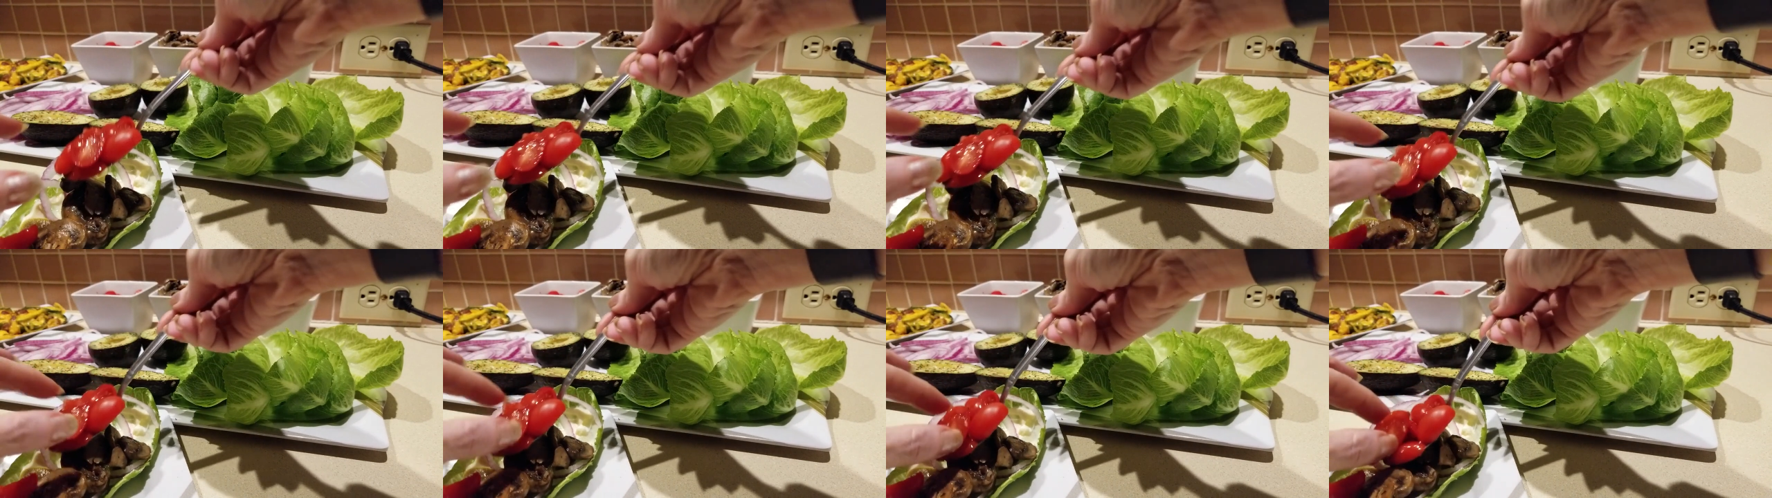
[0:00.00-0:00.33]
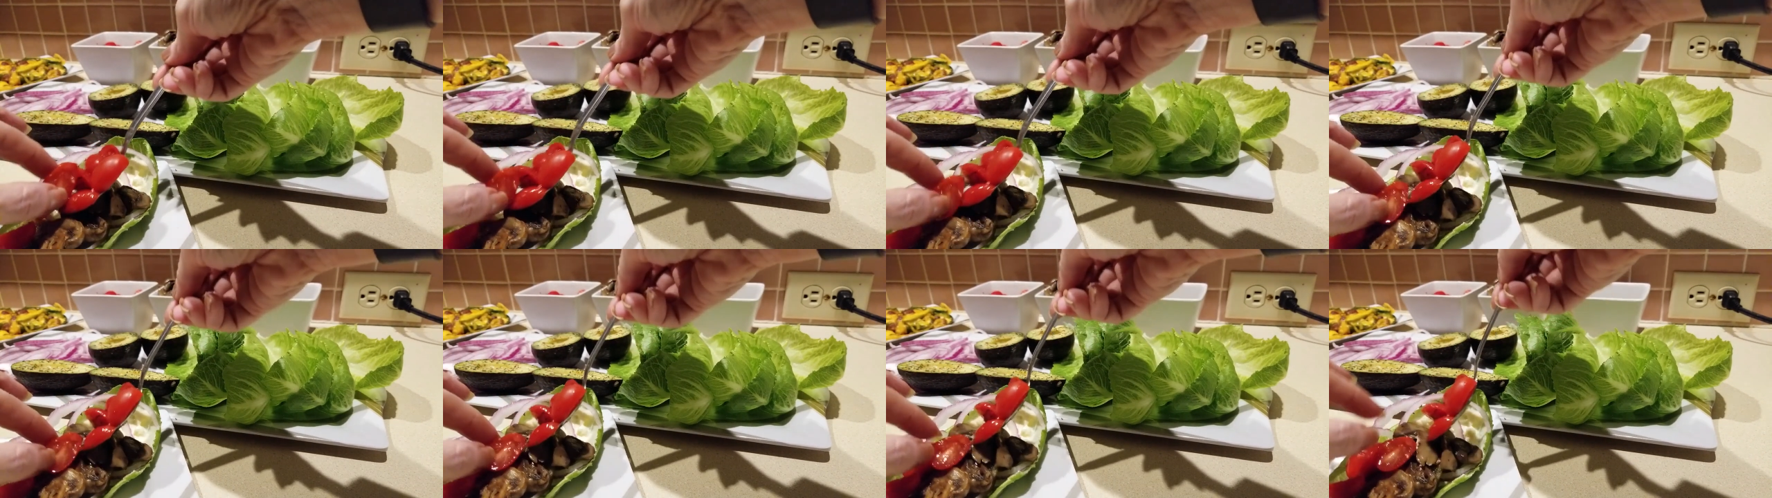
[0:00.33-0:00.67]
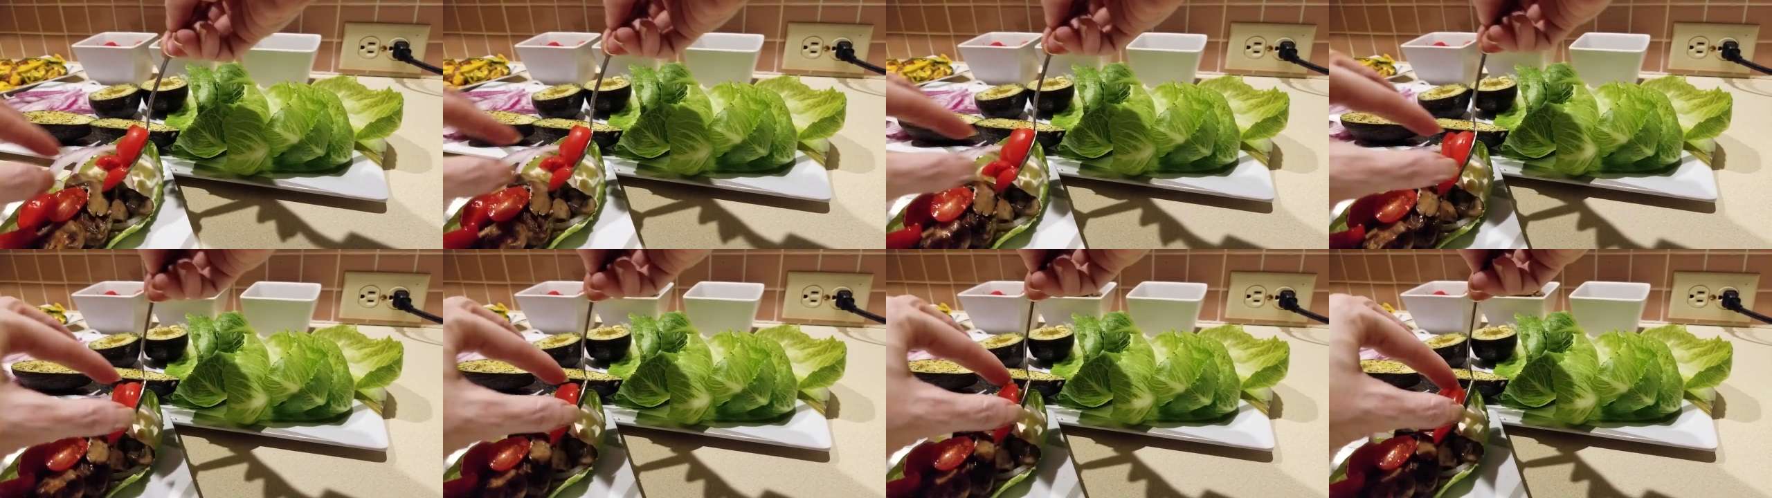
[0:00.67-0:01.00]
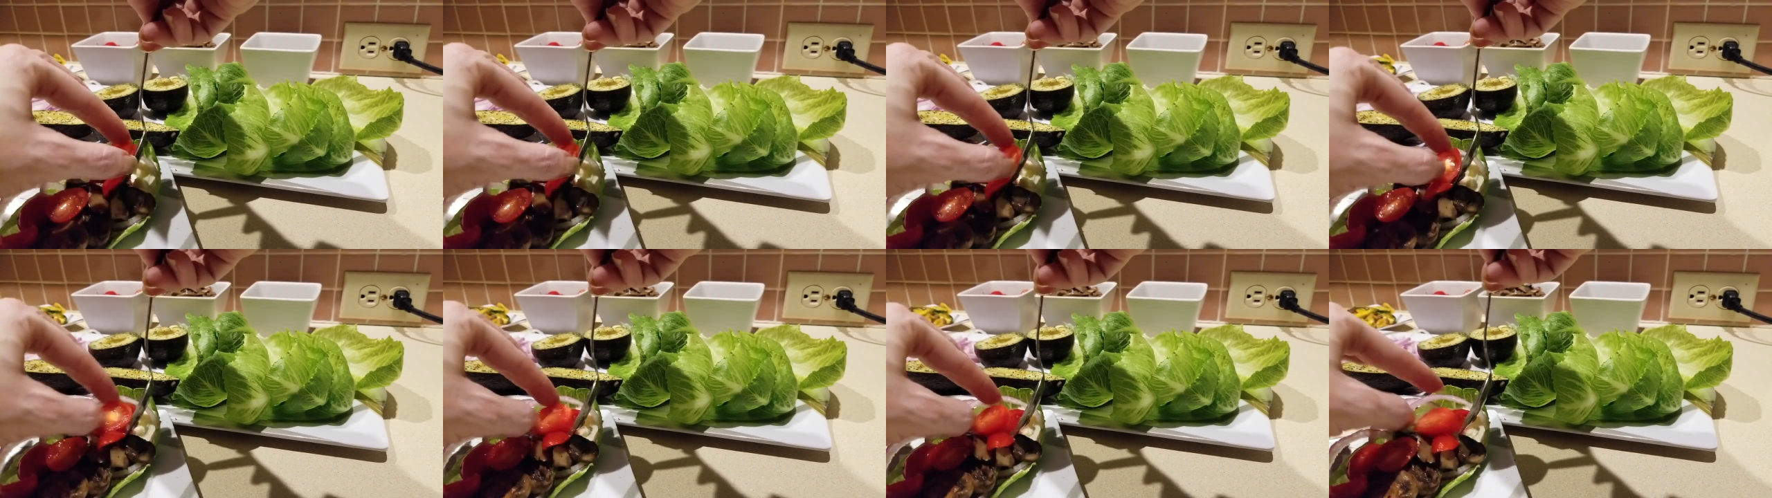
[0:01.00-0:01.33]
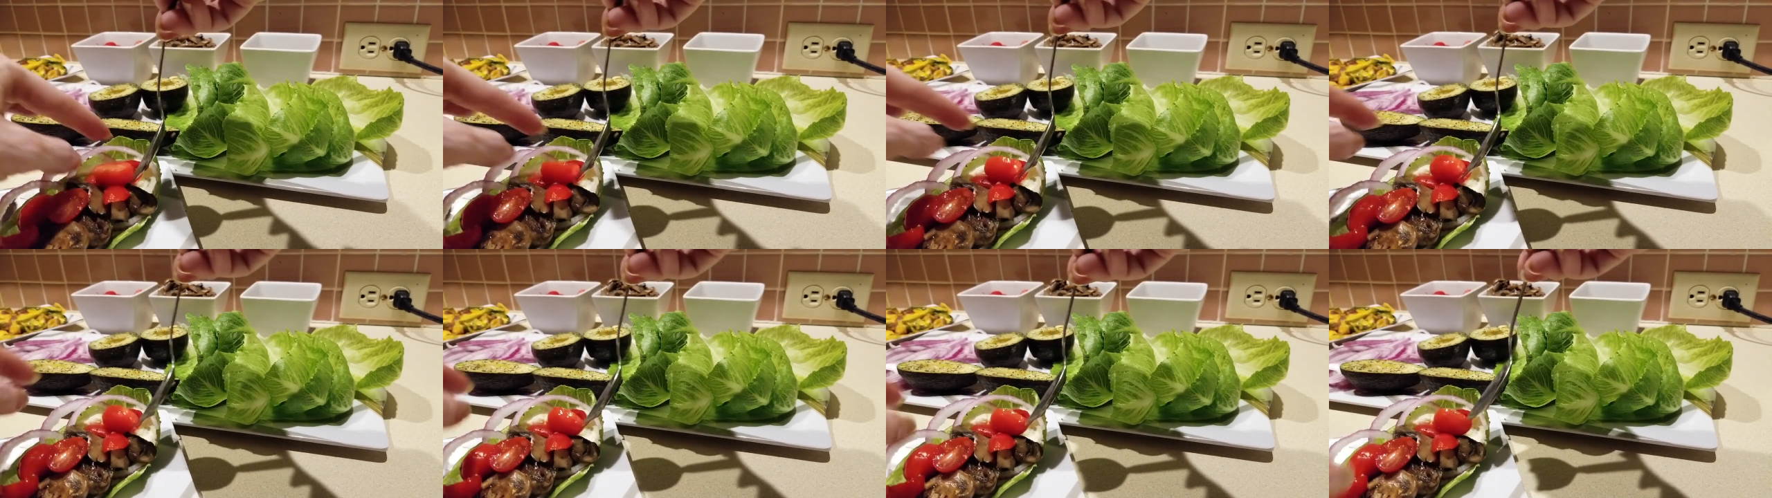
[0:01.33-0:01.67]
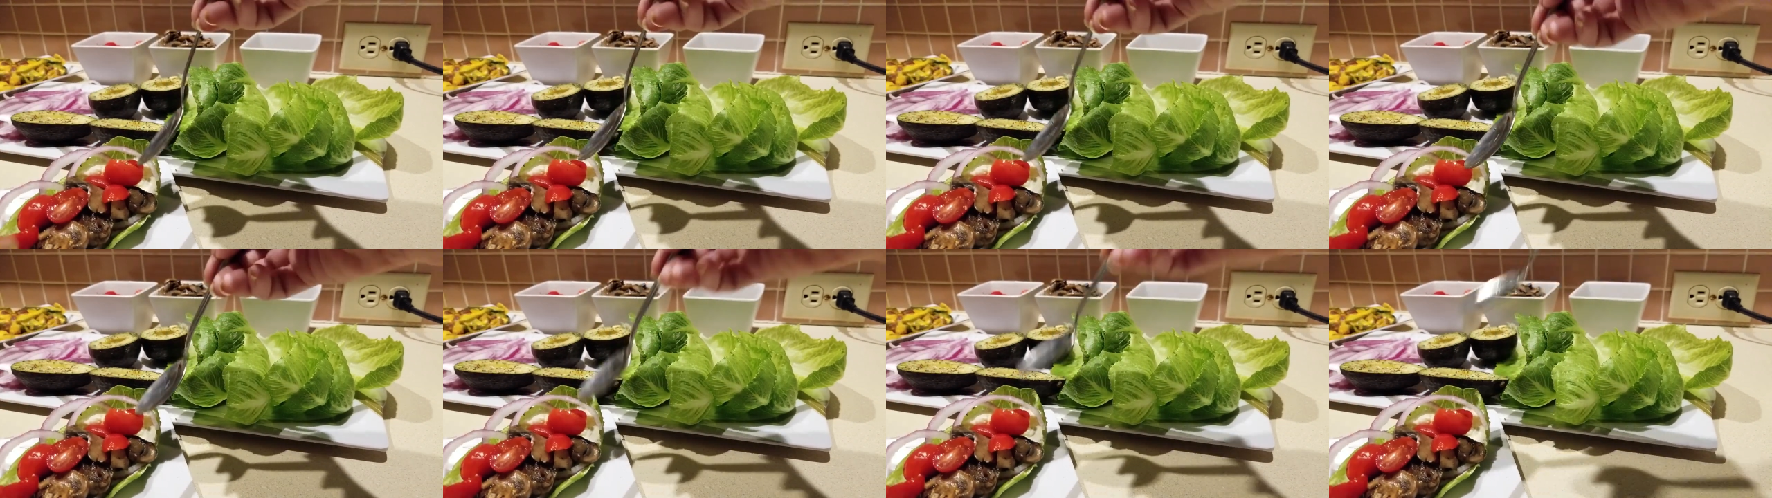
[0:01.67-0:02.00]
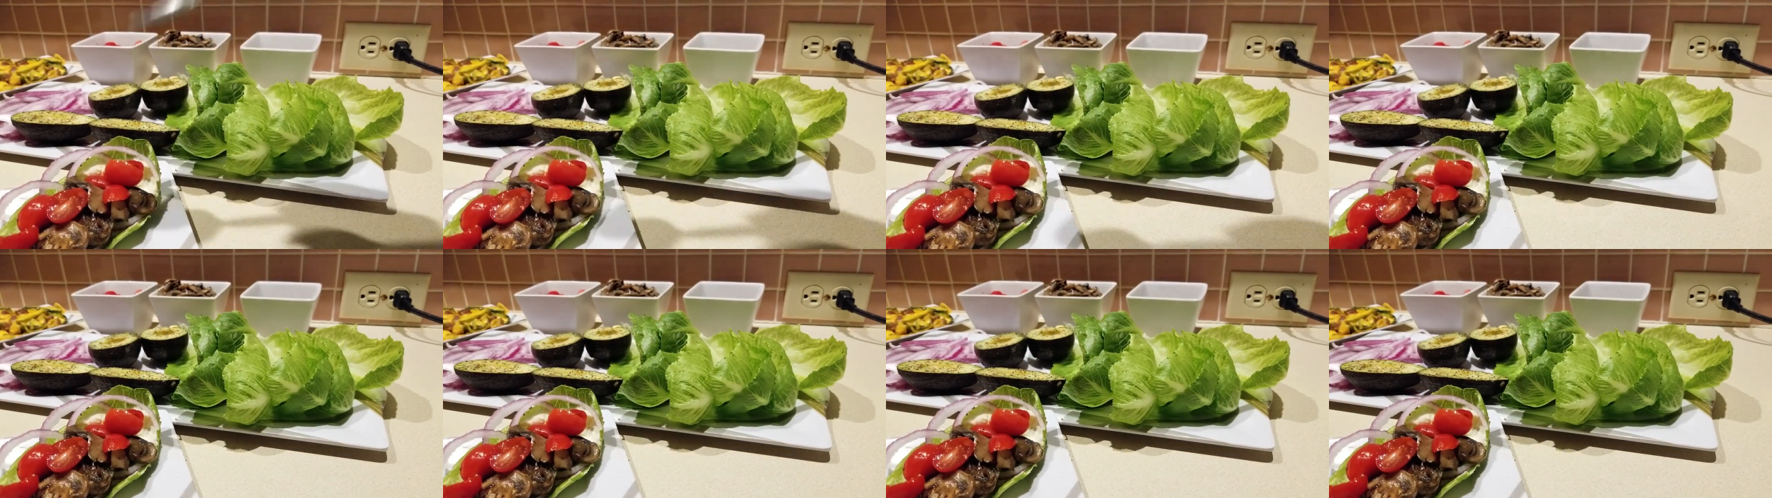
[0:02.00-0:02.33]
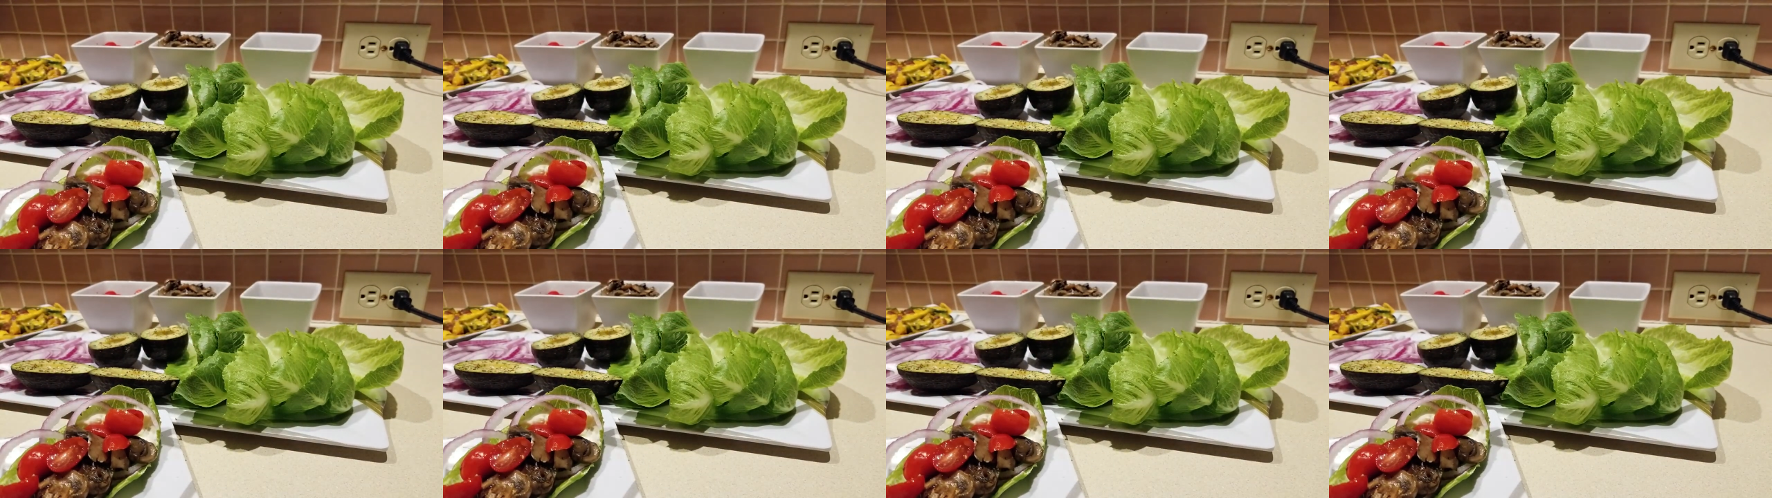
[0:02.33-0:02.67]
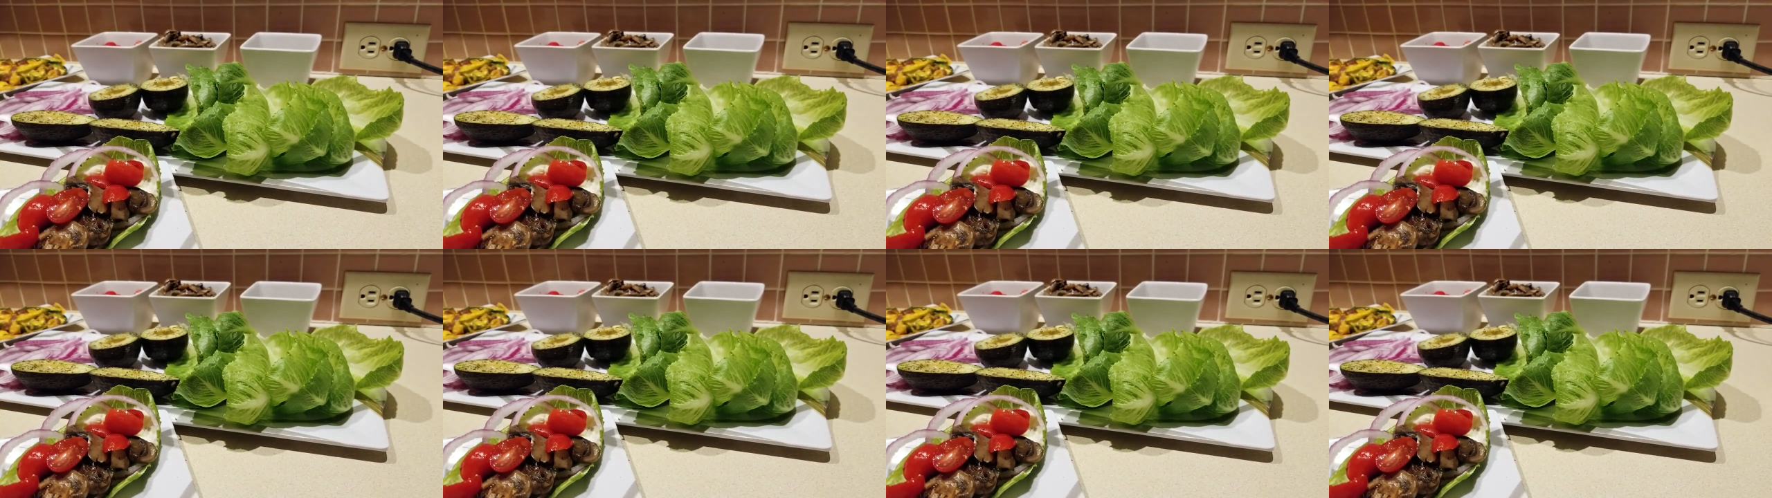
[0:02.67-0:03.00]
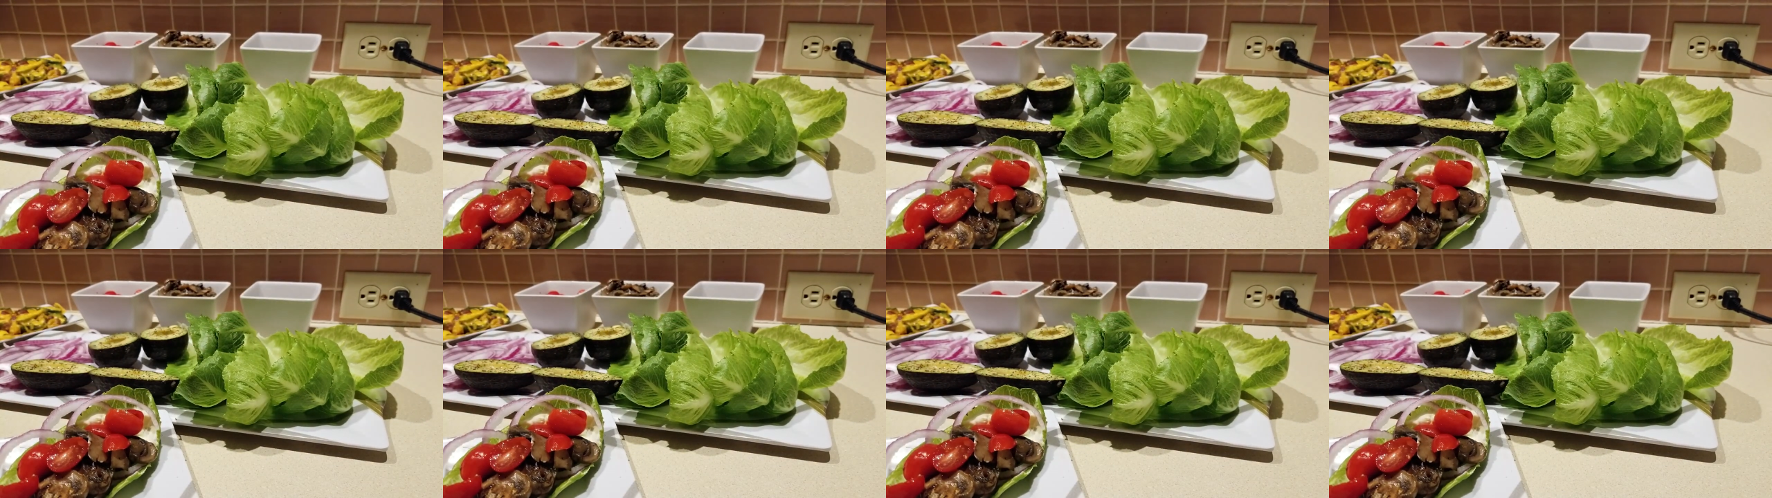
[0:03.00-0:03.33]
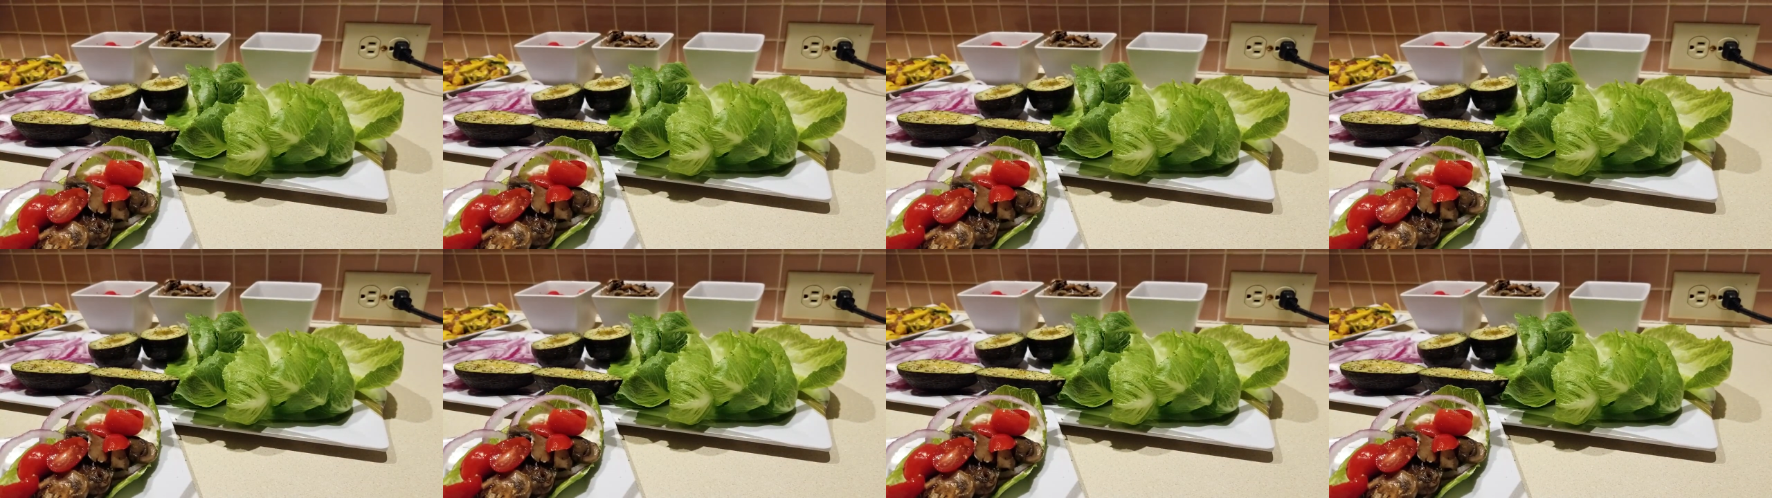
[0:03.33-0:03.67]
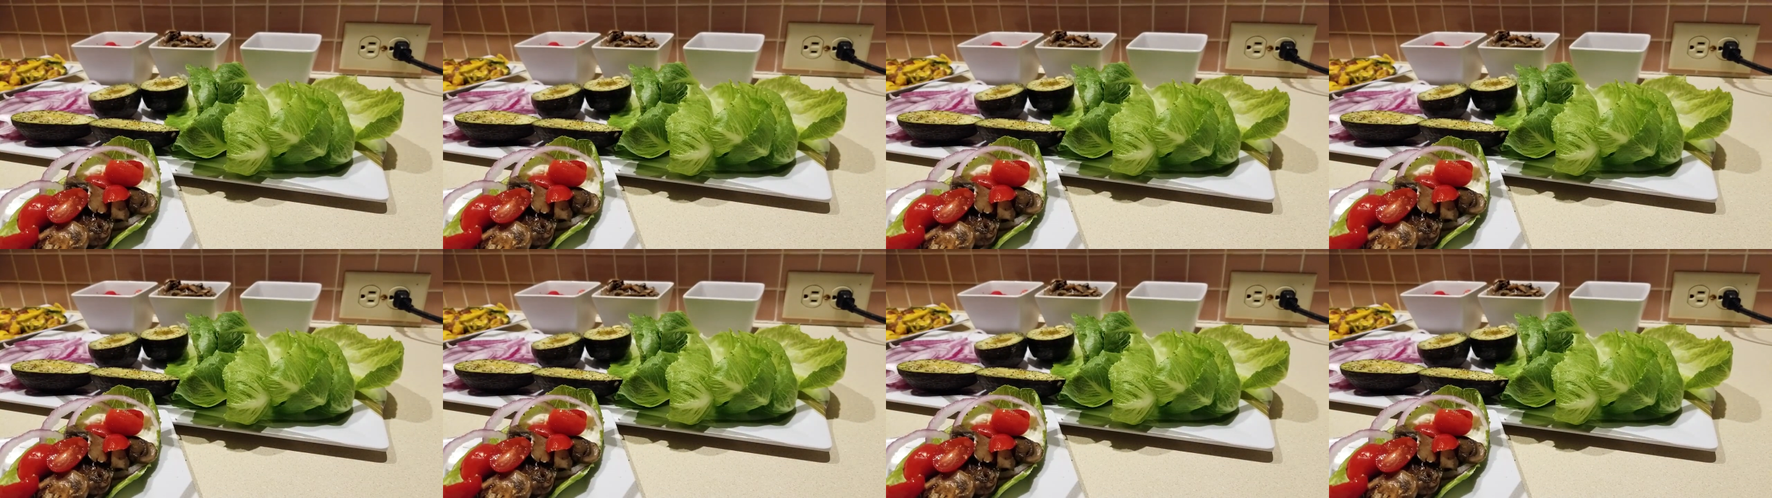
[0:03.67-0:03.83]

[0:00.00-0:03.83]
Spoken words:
No face is visible, so there are no lips to read.